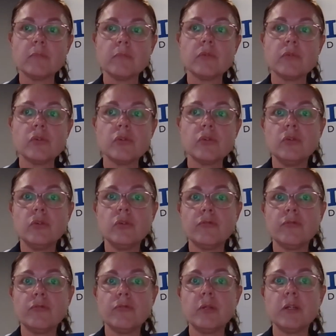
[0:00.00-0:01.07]
2 to
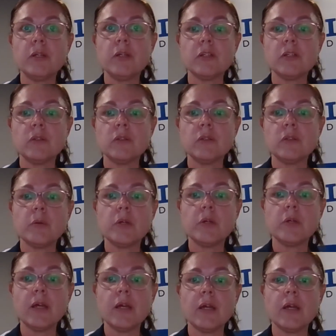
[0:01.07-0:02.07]
5 minute sessions per day.